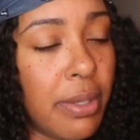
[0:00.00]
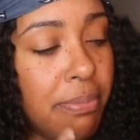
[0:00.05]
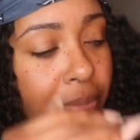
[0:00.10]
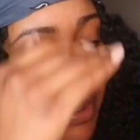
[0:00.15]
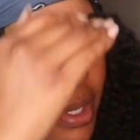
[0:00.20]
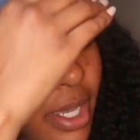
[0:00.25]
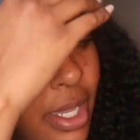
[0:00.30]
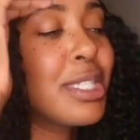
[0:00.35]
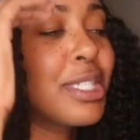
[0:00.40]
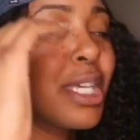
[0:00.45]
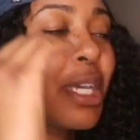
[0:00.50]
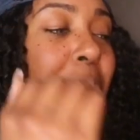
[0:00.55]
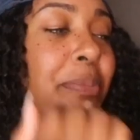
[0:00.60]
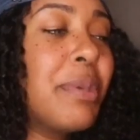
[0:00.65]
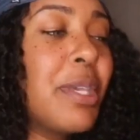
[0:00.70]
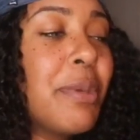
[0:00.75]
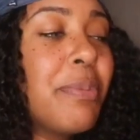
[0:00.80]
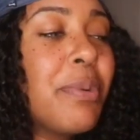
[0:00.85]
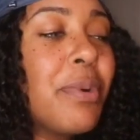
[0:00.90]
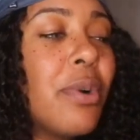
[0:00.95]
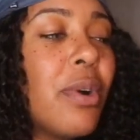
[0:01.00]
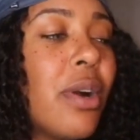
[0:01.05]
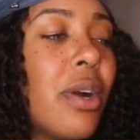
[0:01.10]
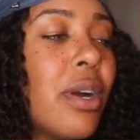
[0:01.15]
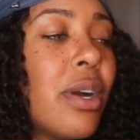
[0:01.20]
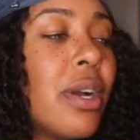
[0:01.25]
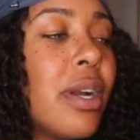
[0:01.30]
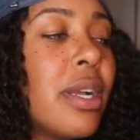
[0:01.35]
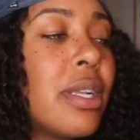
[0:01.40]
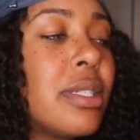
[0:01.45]
But some people
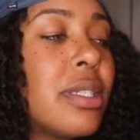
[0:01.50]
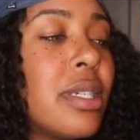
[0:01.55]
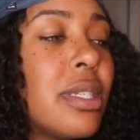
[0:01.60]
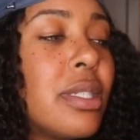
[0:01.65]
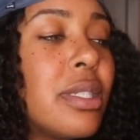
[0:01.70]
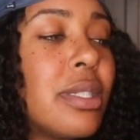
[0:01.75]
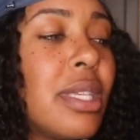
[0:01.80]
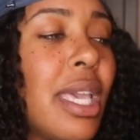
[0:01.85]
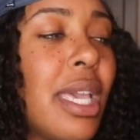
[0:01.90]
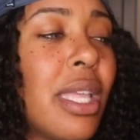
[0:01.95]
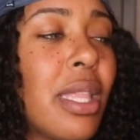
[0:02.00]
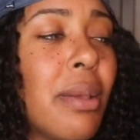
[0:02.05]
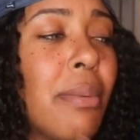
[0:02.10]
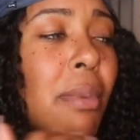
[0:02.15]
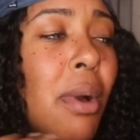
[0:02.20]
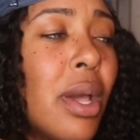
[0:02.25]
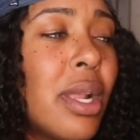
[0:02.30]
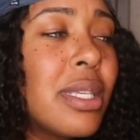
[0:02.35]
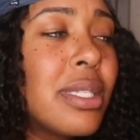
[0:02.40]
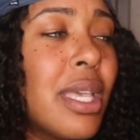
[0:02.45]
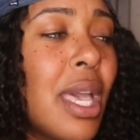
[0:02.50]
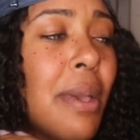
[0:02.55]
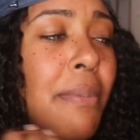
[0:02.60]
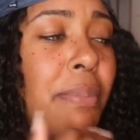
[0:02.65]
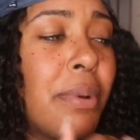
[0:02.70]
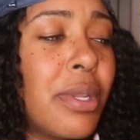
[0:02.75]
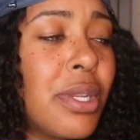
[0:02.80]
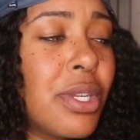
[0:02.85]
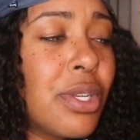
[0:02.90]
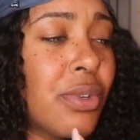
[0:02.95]
are just taking the Monistat and
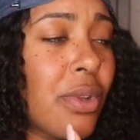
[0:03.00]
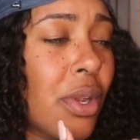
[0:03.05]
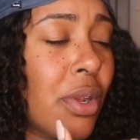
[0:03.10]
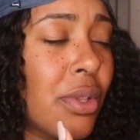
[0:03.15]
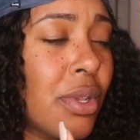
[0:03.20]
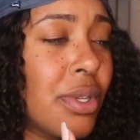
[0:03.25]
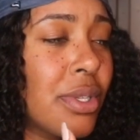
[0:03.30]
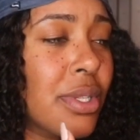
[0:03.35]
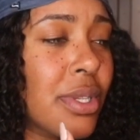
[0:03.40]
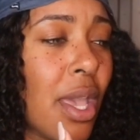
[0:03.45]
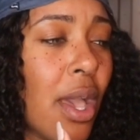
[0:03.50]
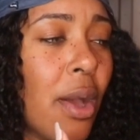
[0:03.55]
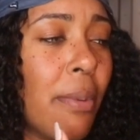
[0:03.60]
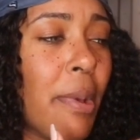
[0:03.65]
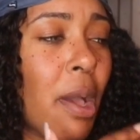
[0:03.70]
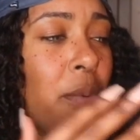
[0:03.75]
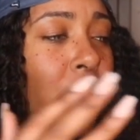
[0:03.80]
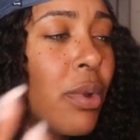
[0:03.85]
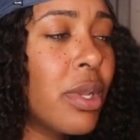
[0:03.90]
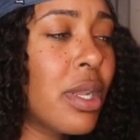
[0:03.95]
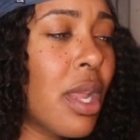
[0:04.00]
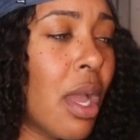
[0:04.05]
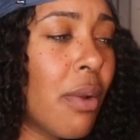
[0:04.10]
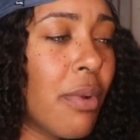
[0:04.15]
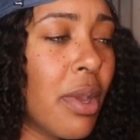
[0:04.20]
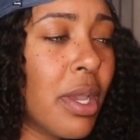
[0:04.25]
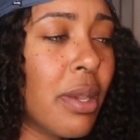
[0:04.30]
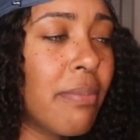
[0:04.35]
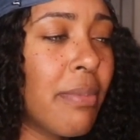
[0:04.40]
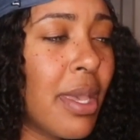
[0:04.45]
putting it straight on their scalp. I would not
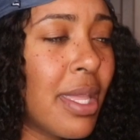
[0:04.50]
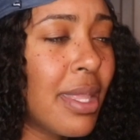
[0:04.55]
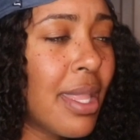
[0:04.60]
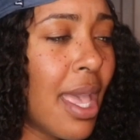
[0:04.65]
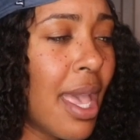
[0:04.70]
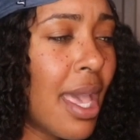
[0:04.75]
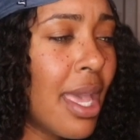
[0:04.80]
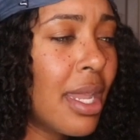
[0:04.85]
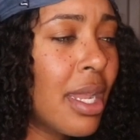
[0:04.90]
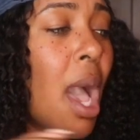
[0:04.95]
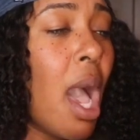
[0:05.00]
recommend that.